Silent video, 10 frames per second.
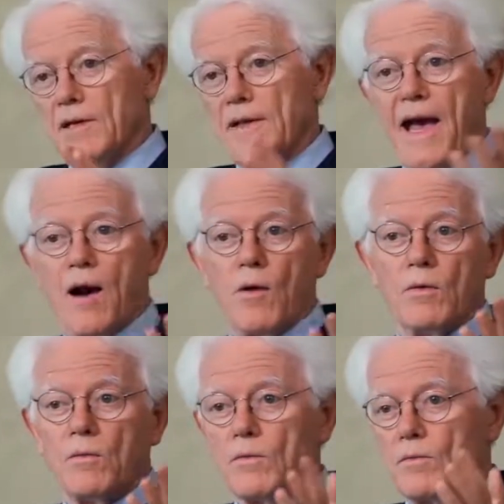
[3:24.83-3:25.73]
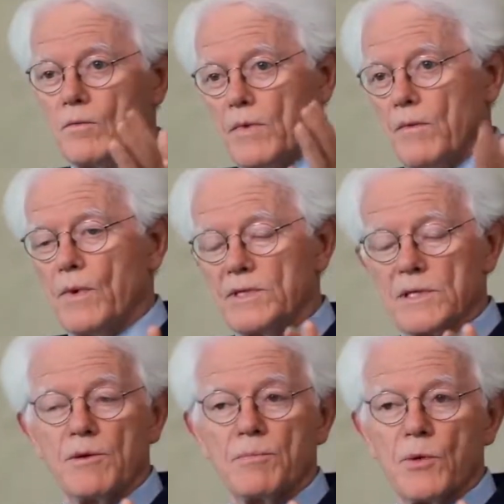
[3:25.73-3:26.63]
Now, when
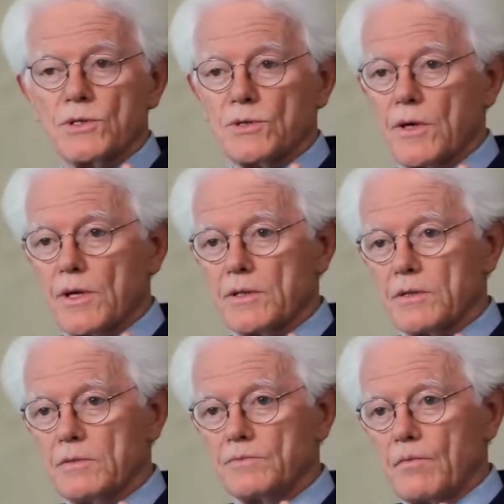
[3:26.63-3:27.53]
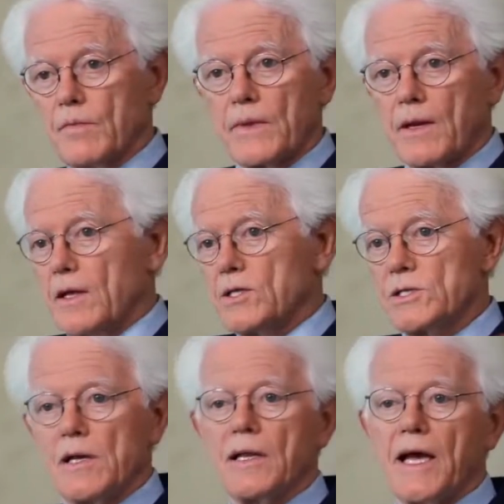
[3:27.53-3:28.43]
somebody reports earnings, it's
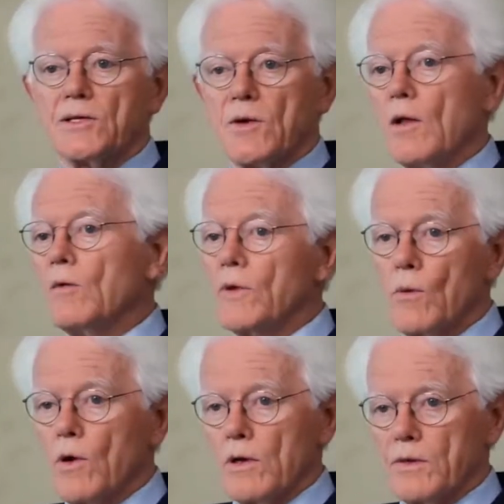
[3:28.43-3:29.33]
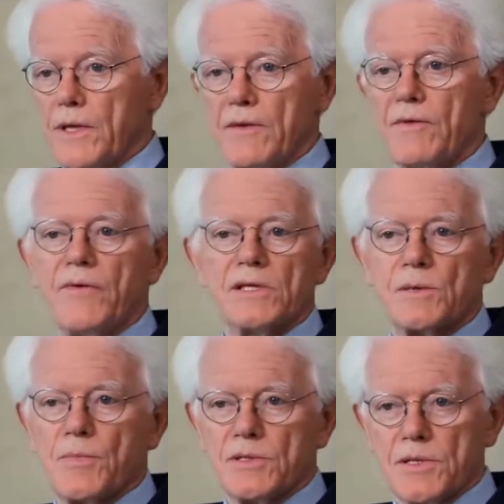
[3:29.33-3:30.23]
telecast all over the world. They have an
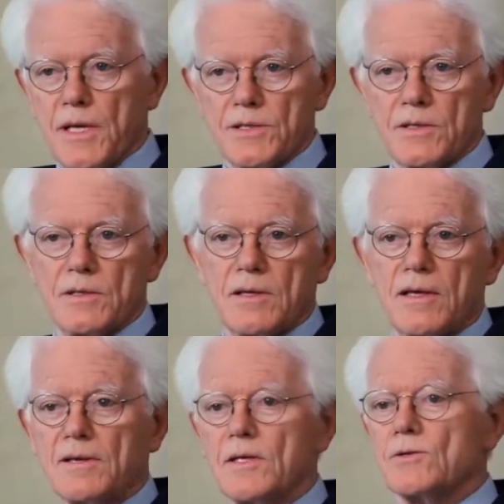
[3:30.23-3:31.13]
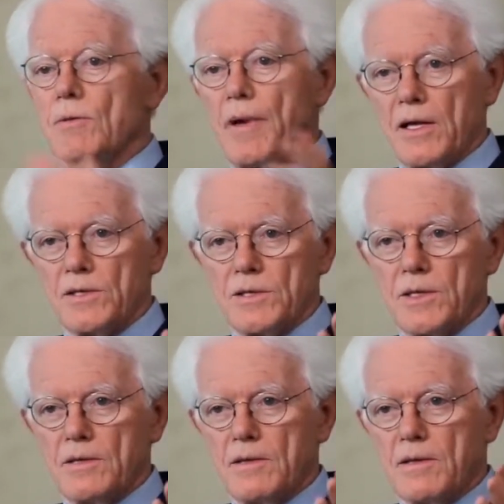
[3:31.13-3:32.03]
investor presentation, they show a balance
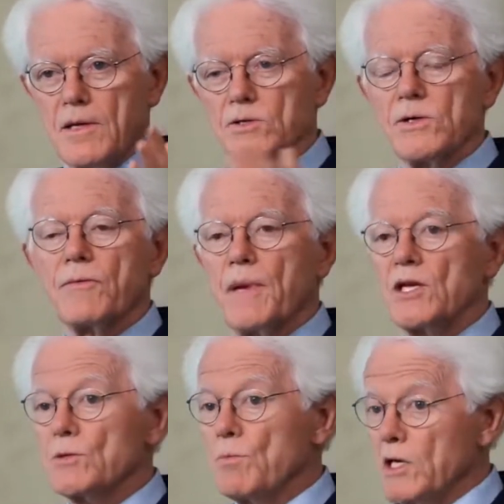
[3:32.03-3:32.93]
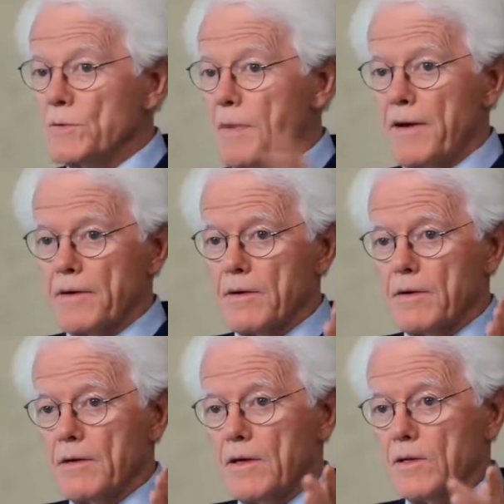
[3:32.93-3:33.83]
sheet, so information is much better.
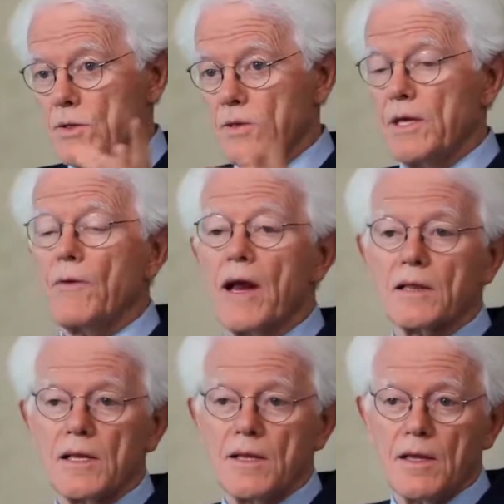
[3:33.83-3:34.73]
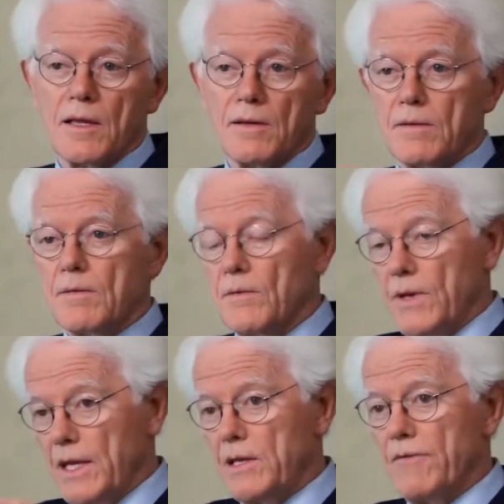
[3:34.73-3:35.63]
So theoretically,
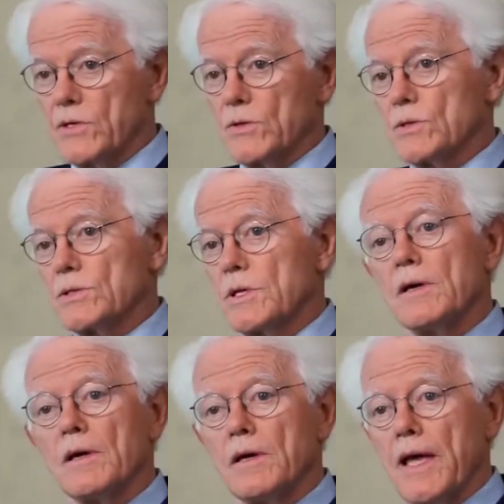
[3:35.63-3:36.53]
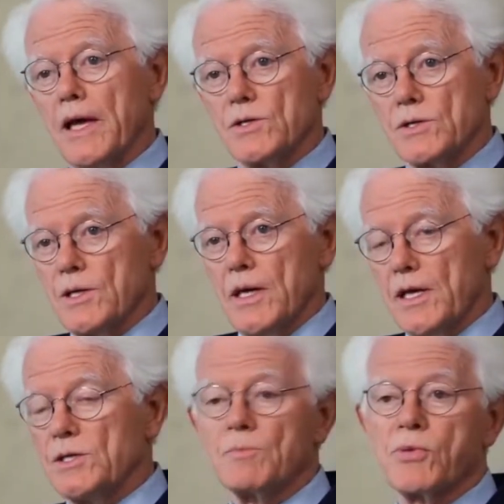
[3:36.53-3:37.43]
the individual's edge
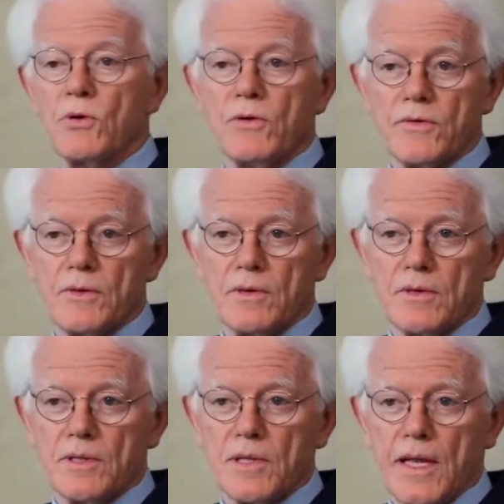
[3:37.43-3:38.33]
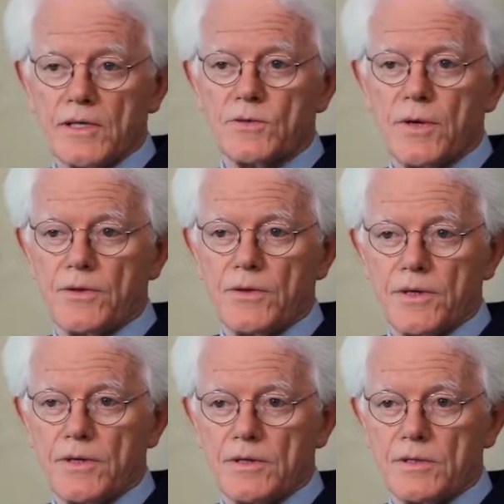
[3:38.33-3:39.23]
has improved in the last 20, 30
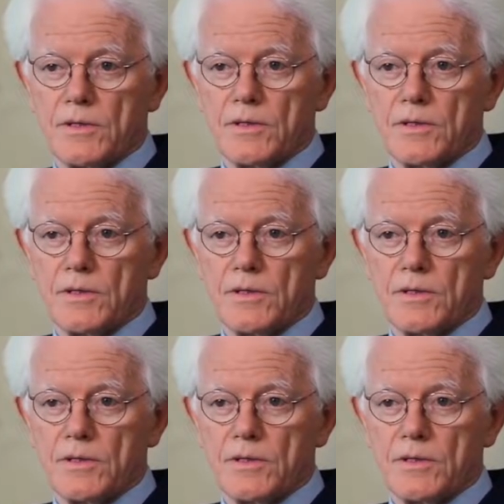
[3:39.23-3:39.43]
years